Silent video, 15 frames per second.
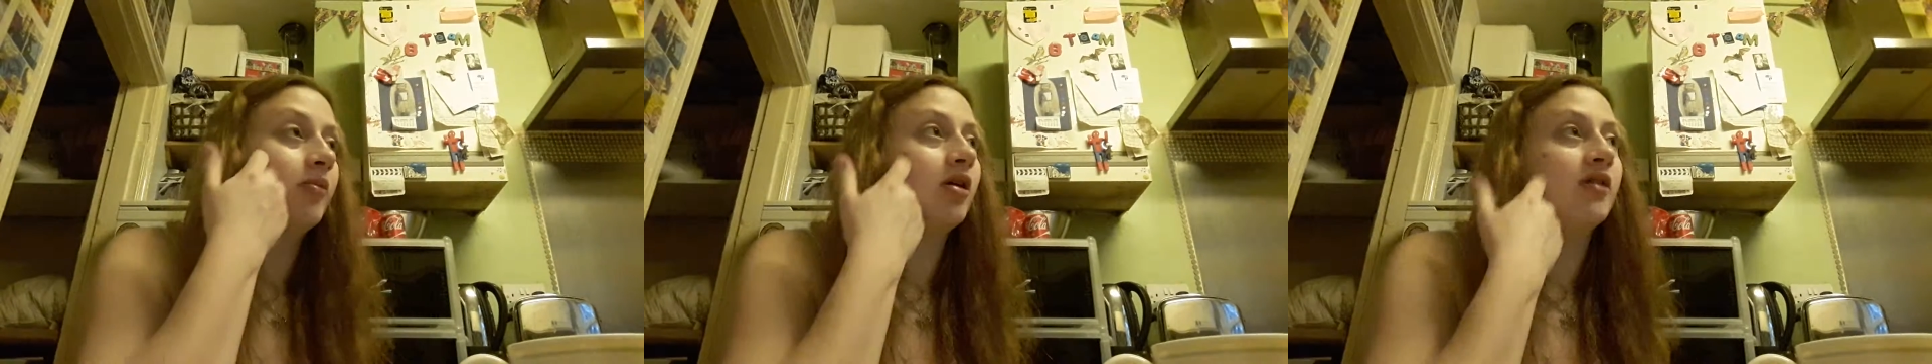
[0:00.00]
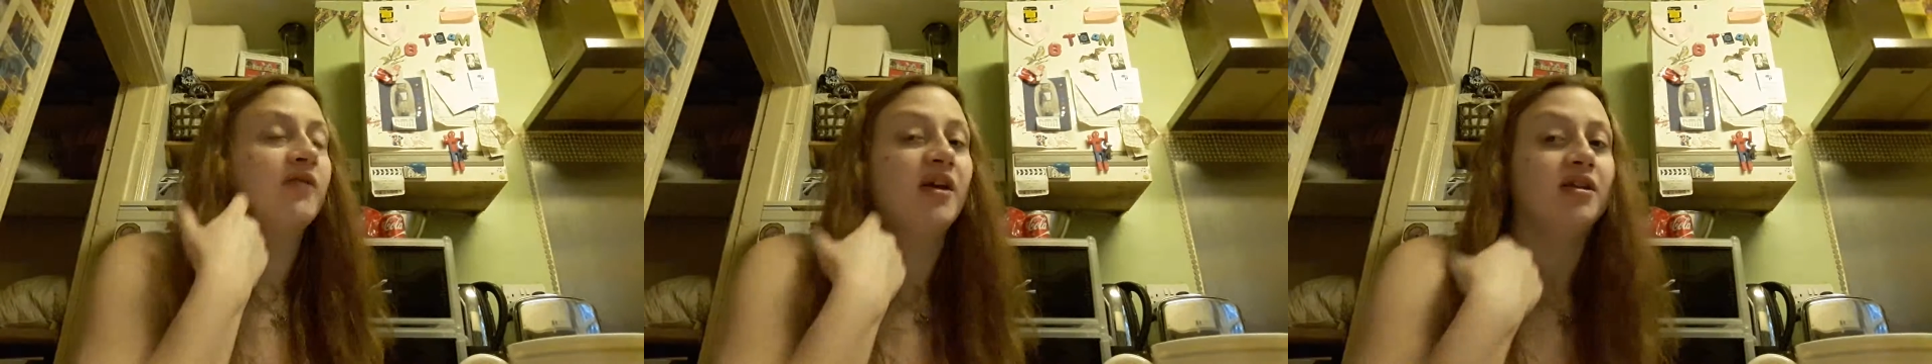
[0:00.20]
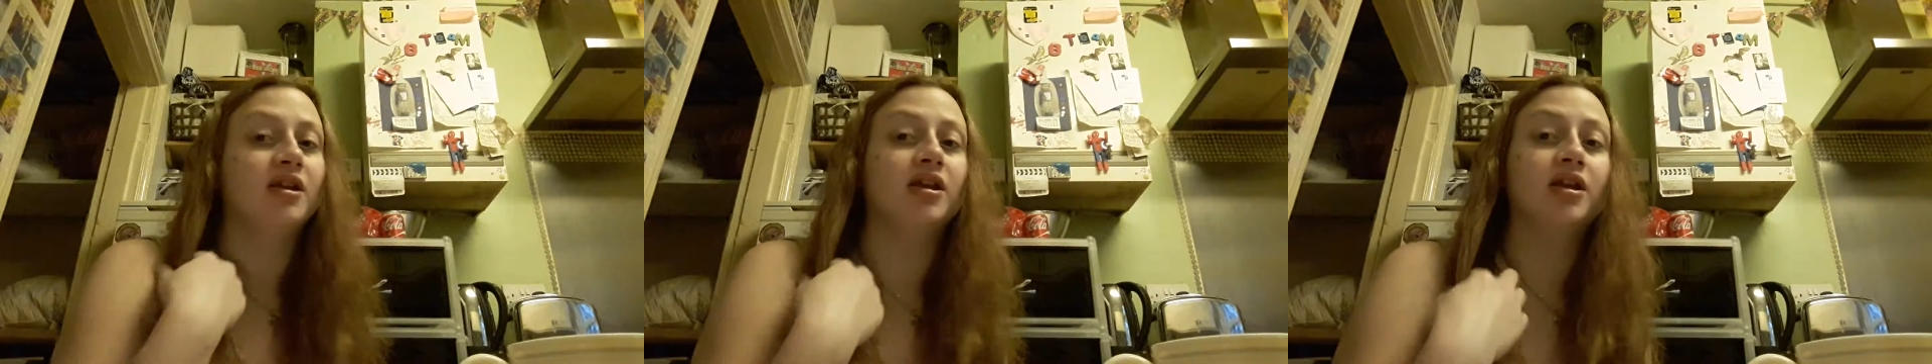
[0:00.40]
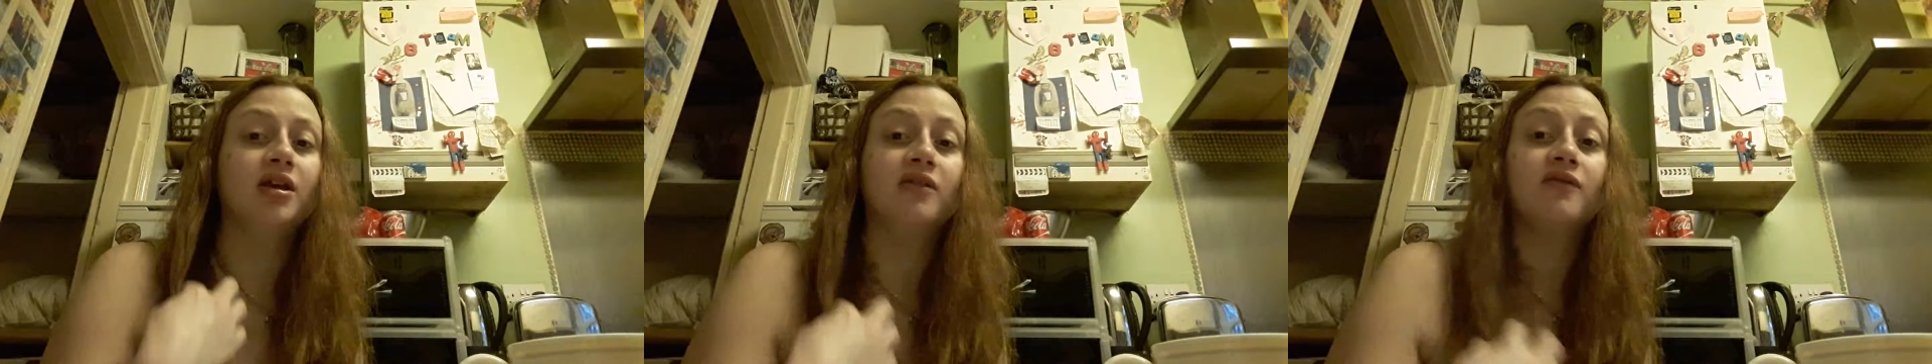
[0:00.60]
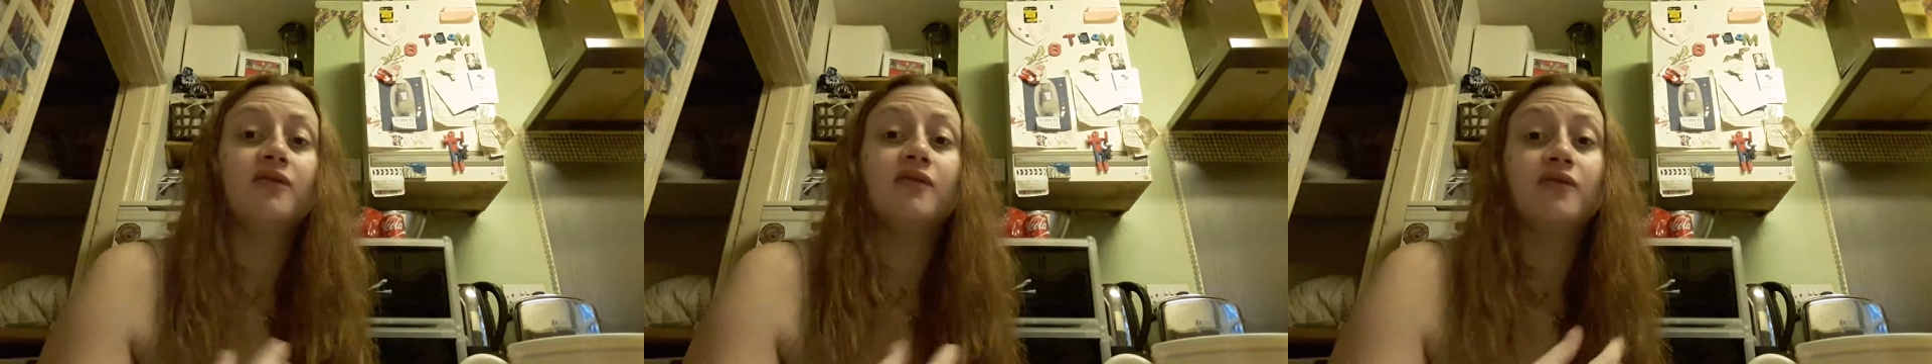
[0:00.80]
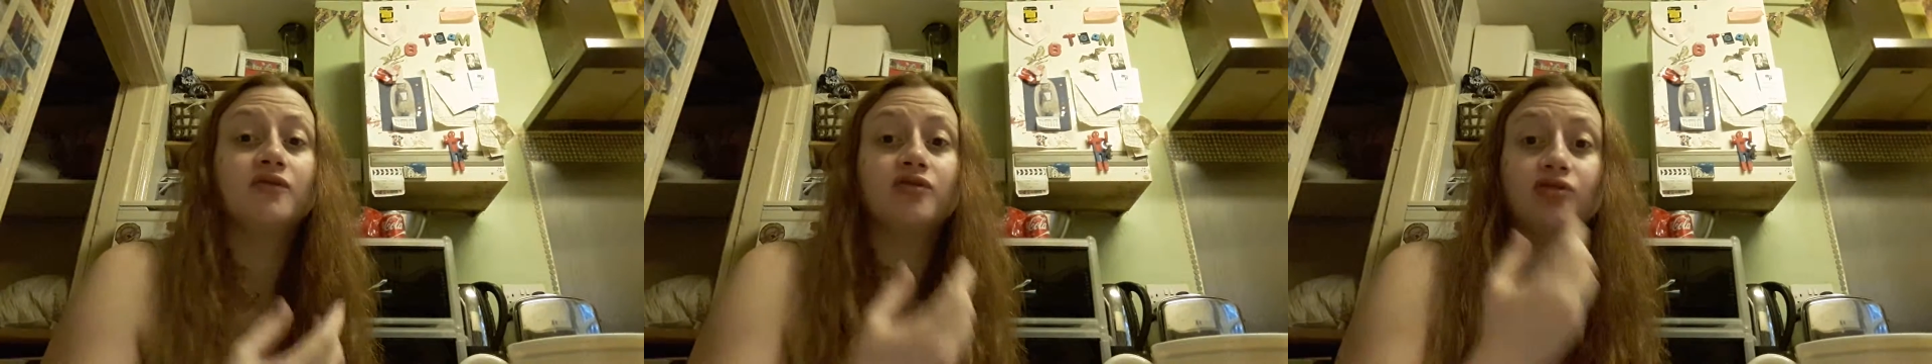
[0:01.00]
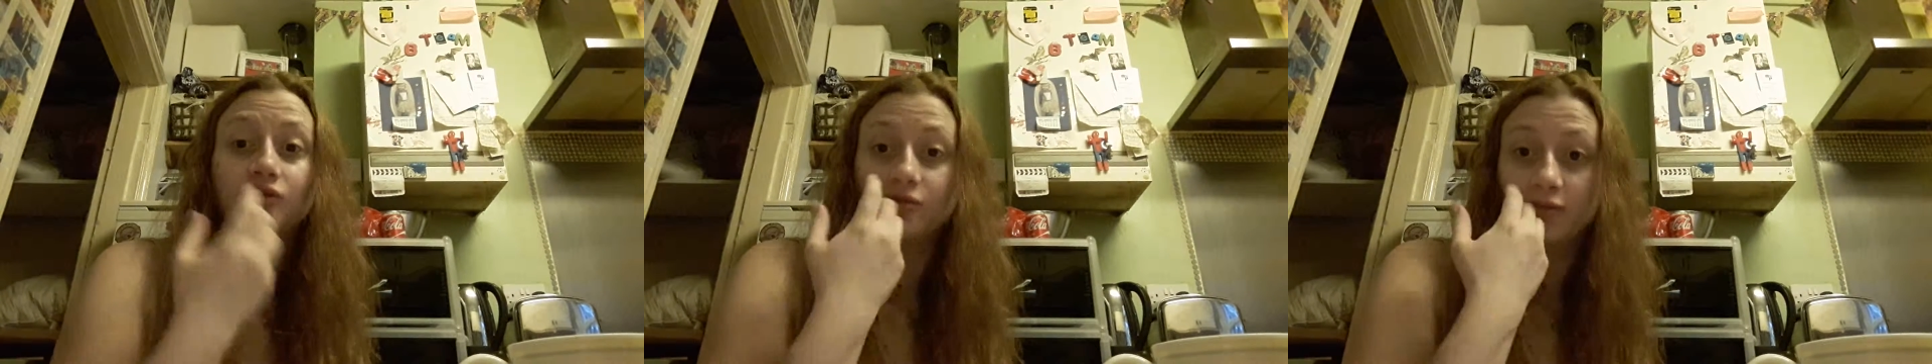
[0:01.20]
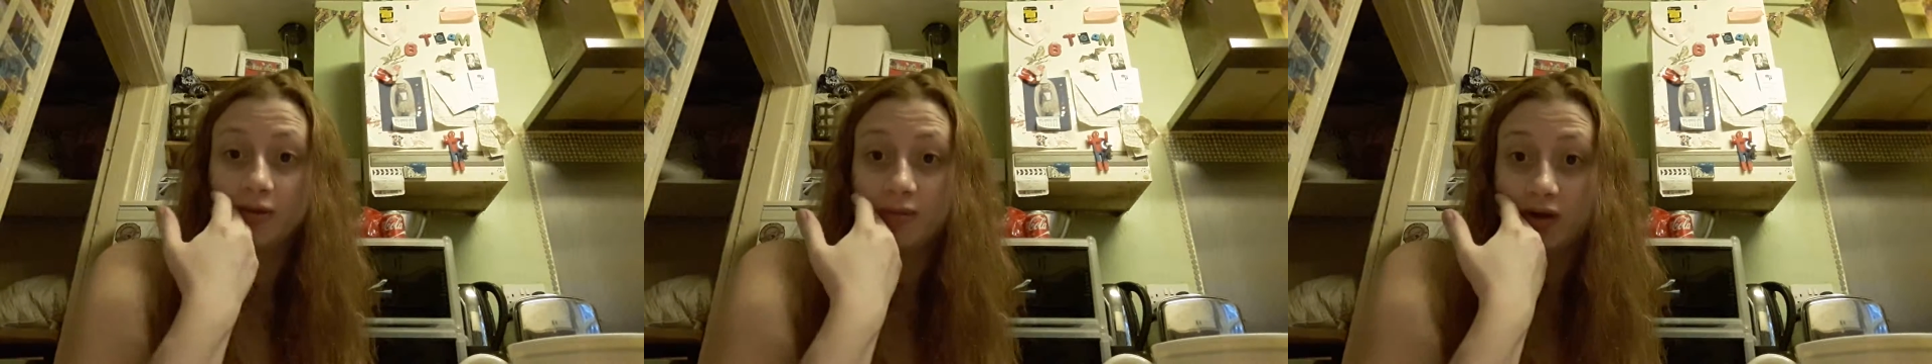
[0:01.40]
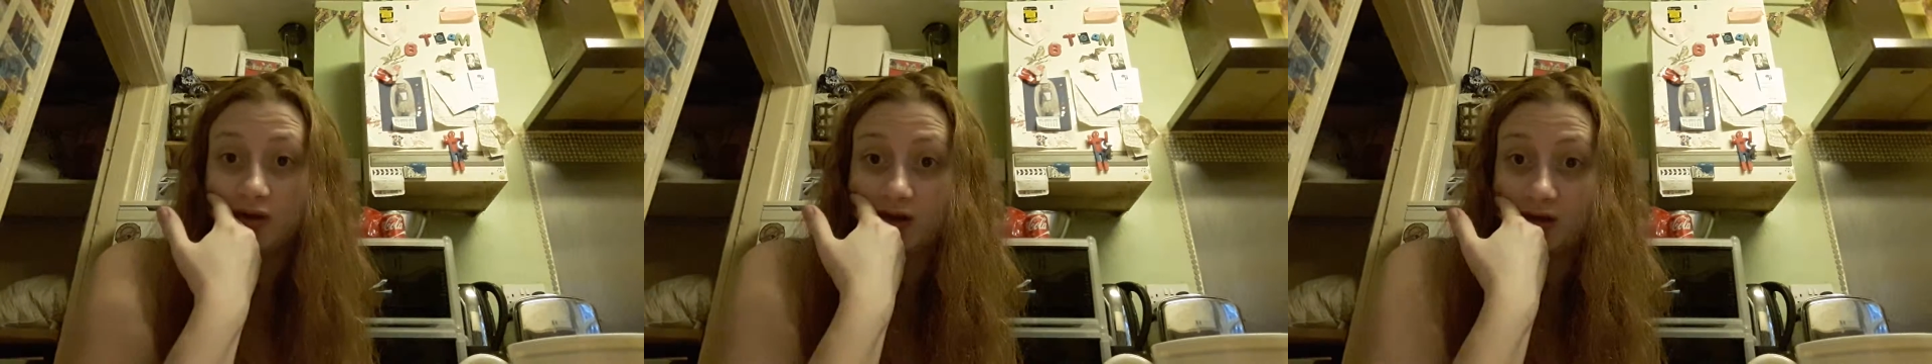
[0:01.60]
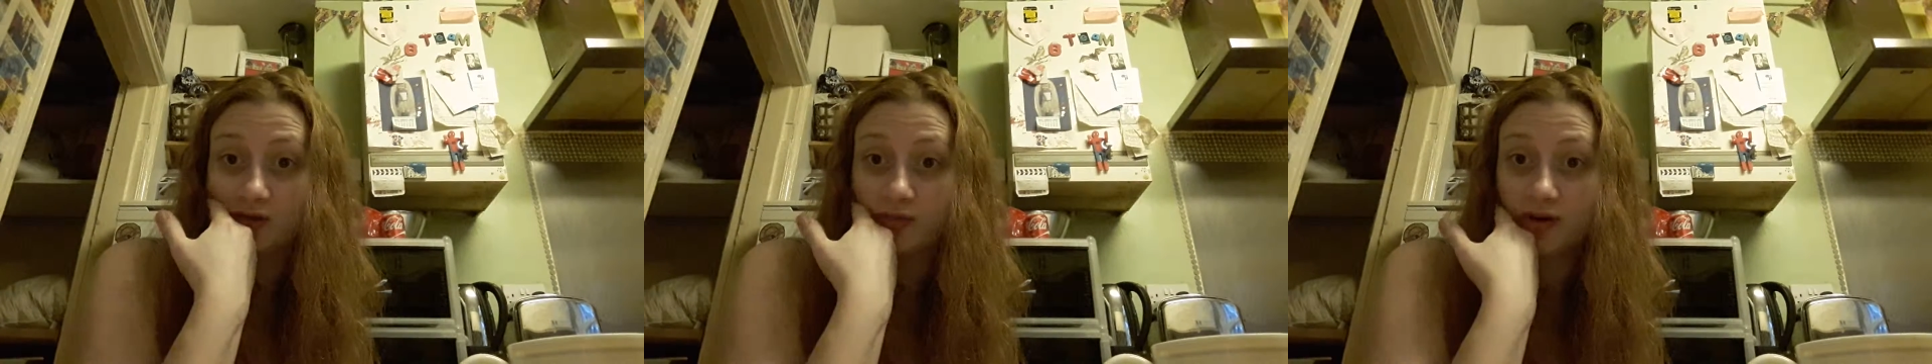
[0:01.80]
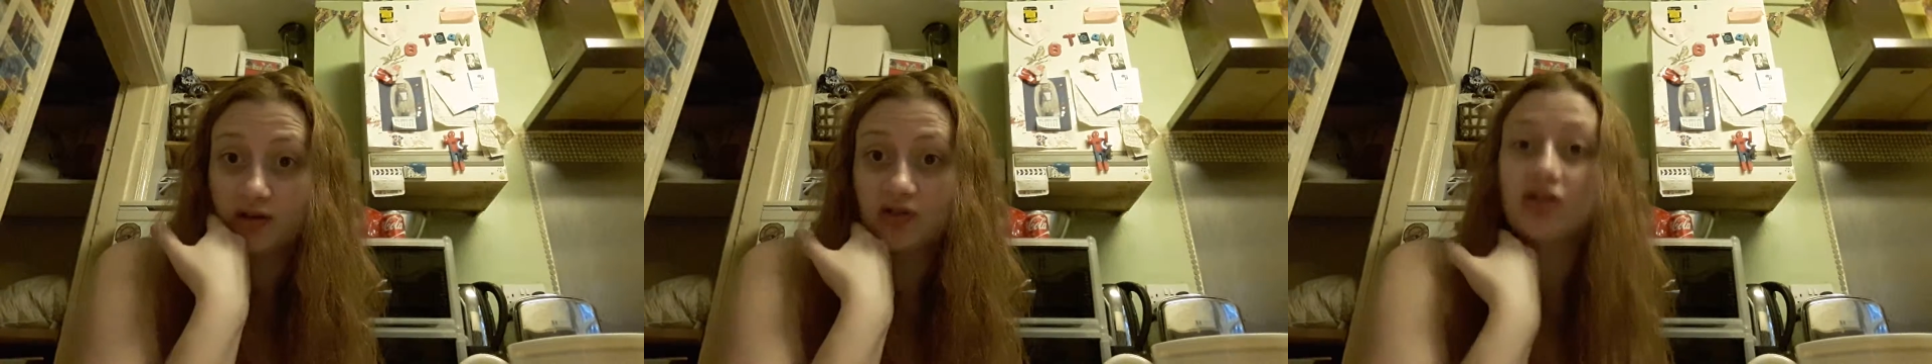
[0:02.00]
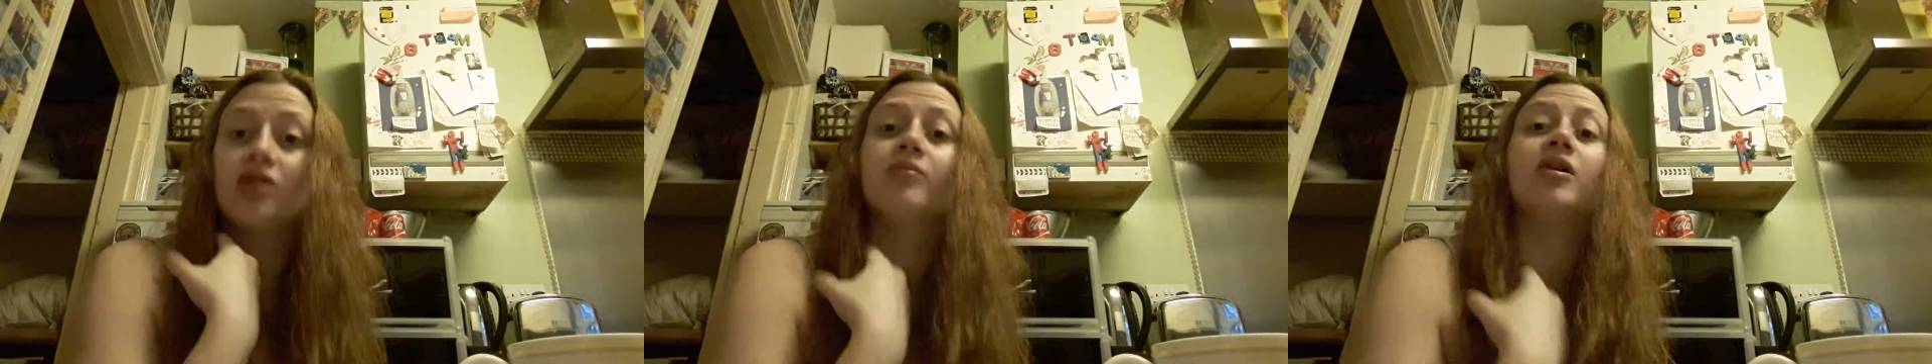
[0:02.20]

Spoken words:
I've had Lilith, due to my postnatal depression